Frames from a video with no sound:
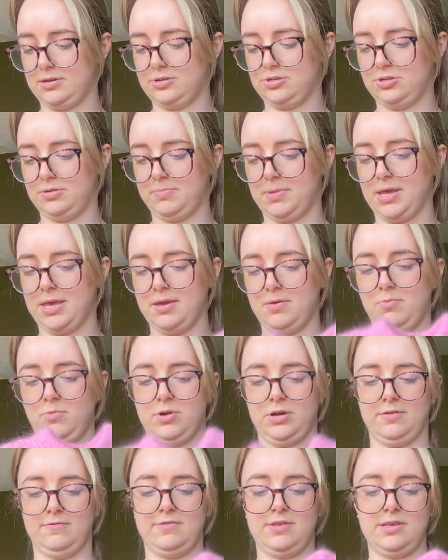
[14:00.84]
should make him
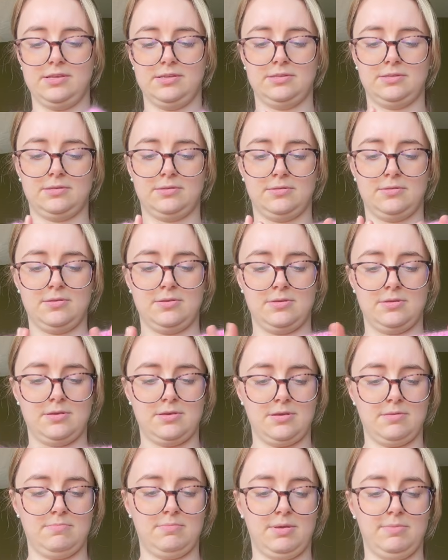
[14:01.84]
one of these,
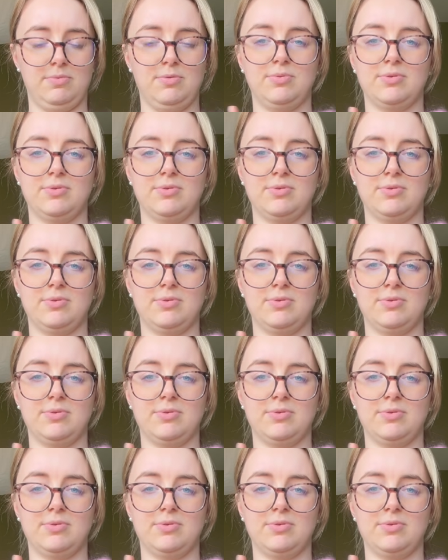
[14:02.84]
maybe